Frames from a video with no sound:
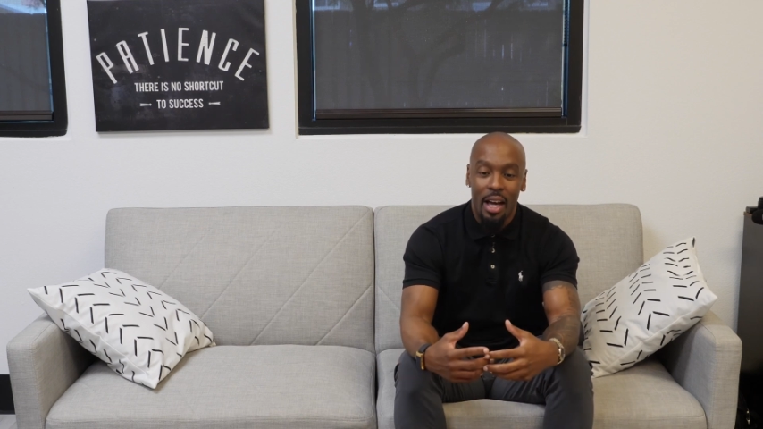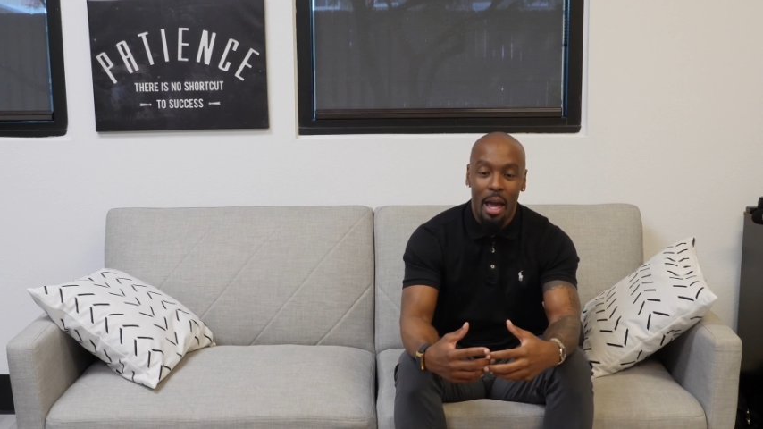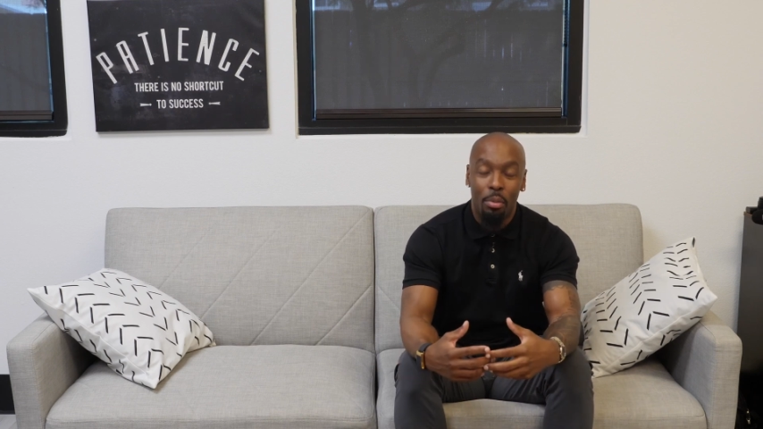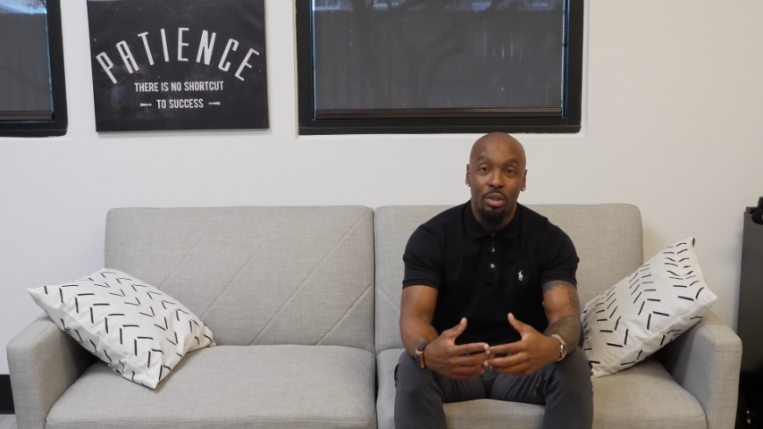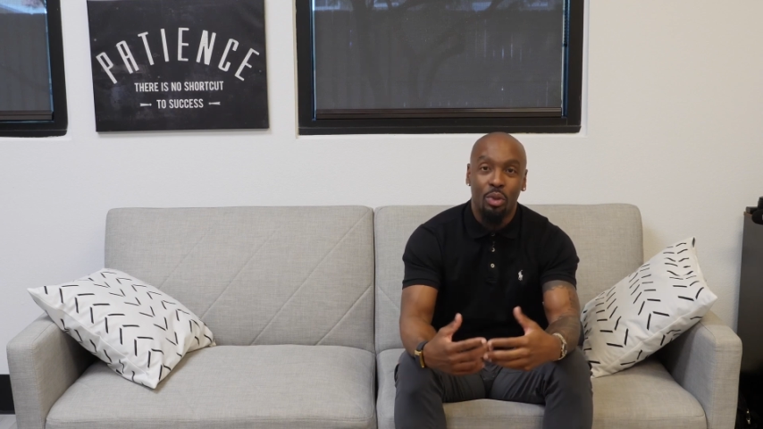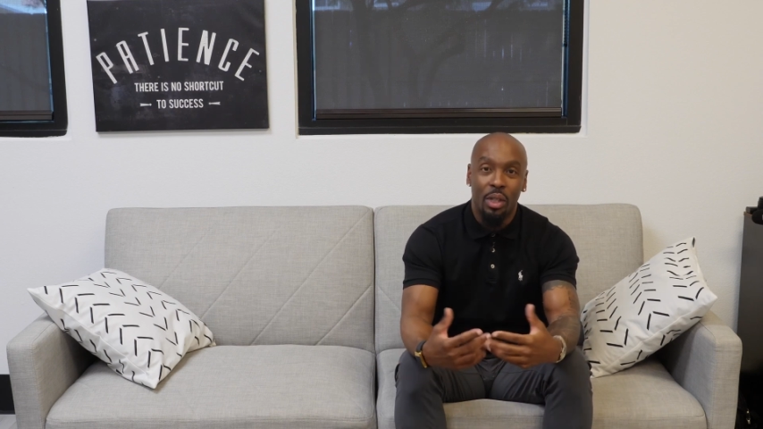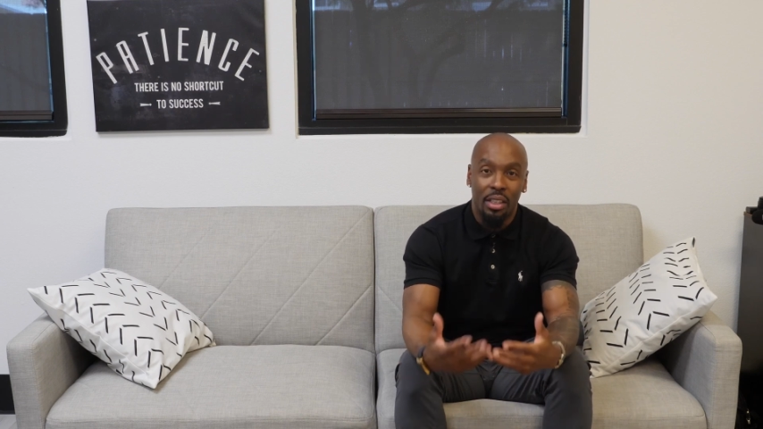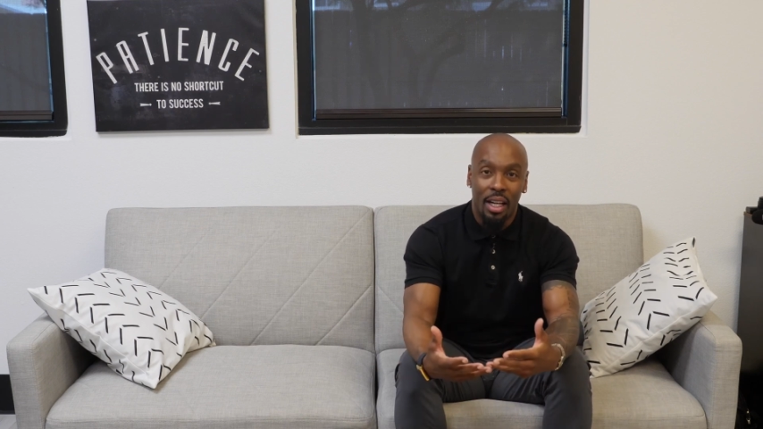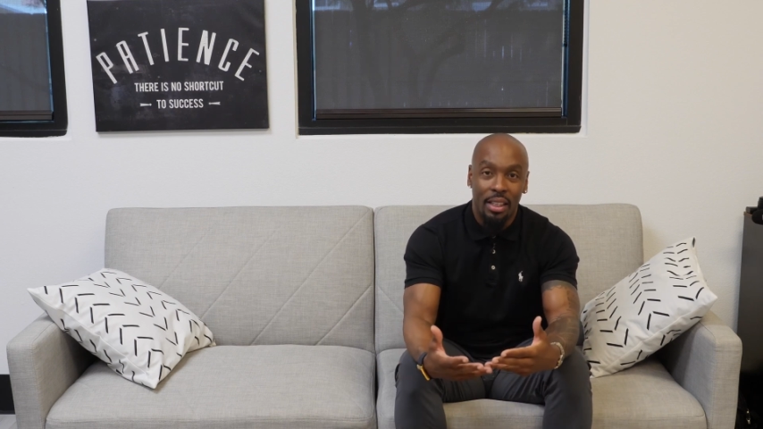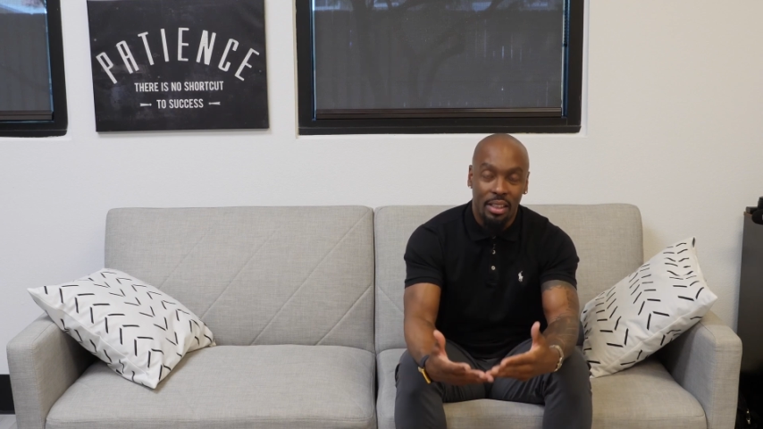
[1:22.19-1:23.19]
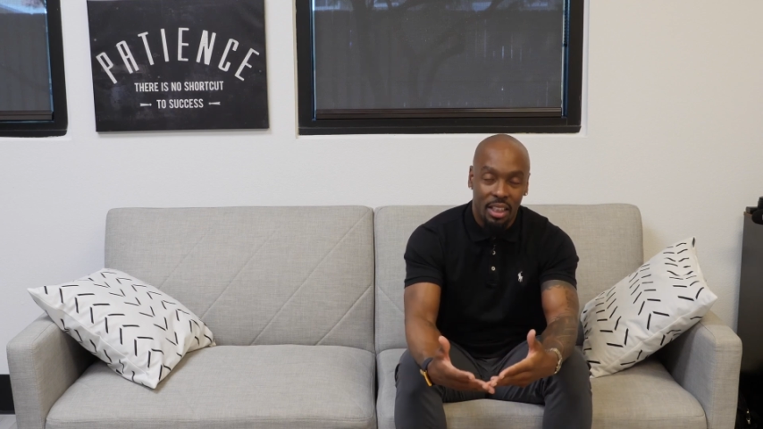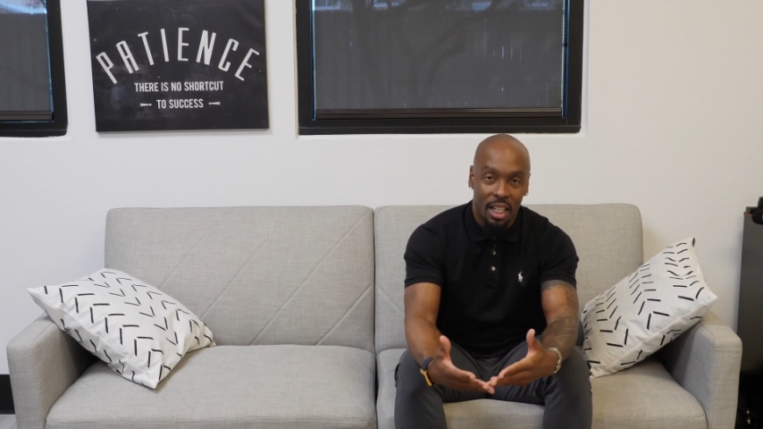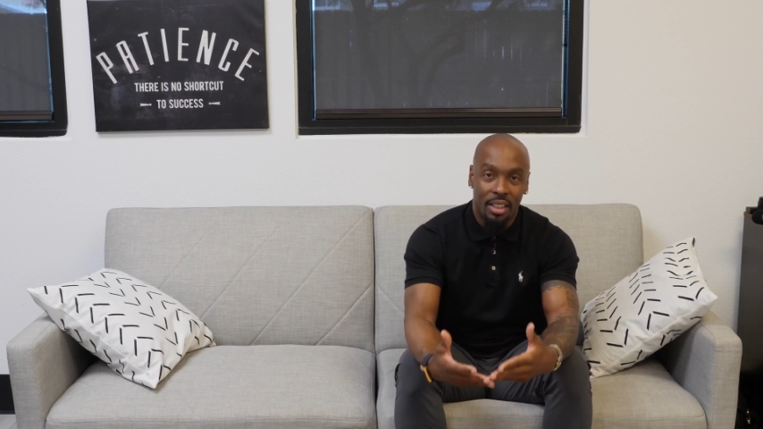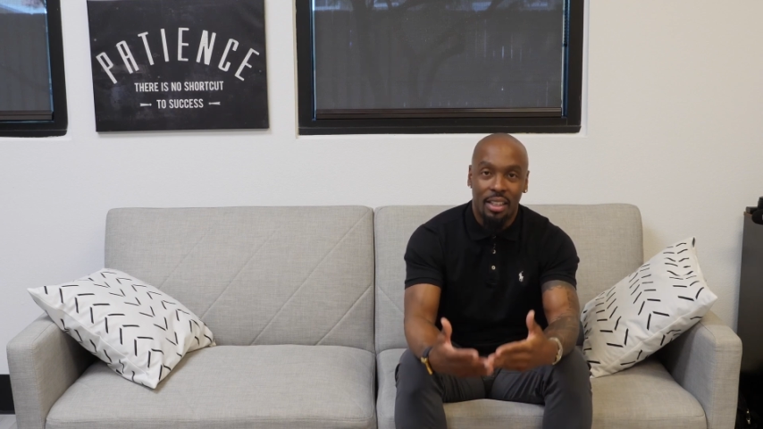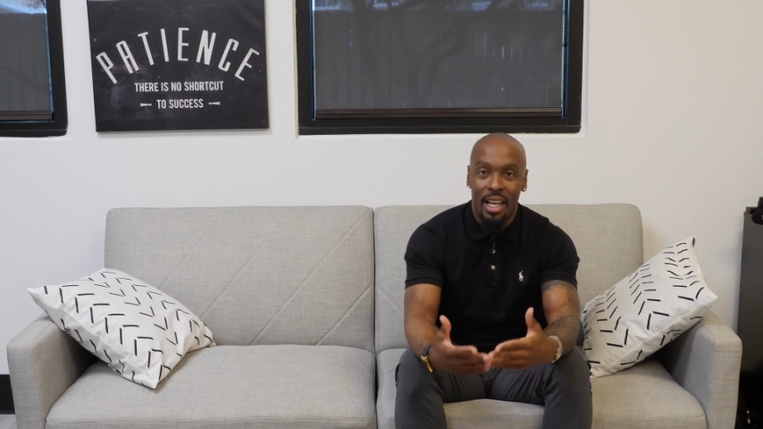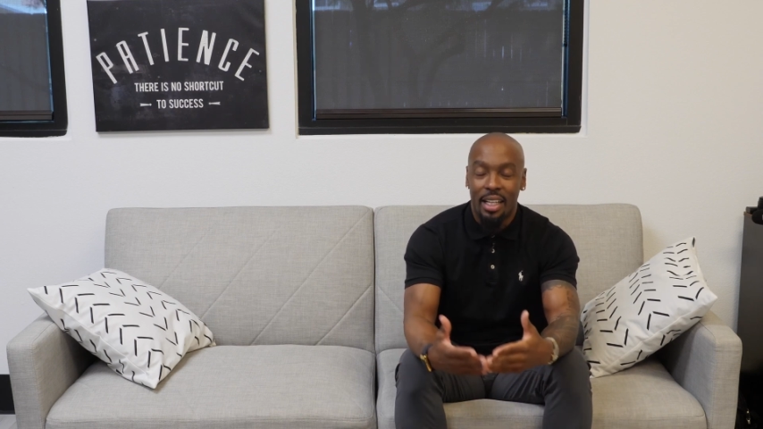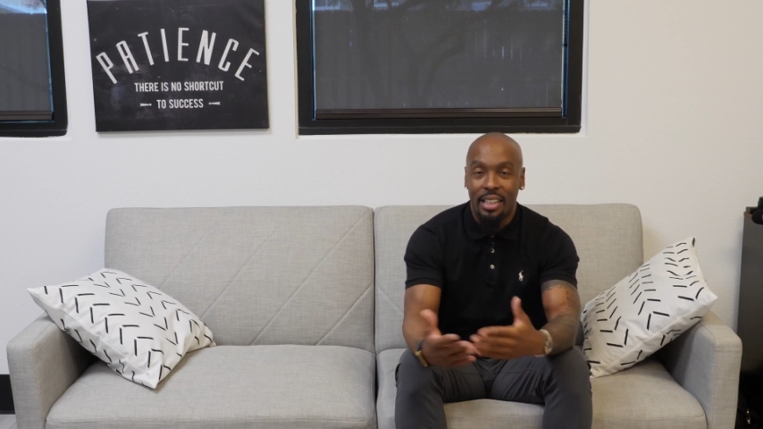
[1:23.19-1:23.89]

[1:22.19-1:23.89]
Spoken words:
able to adjust and